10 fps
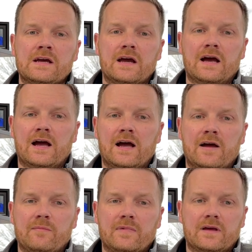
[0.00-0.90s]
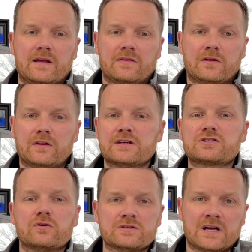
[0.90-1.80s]
The list
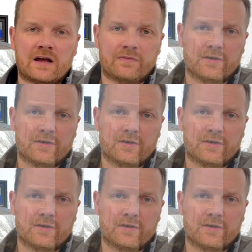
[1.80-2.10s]
goes on.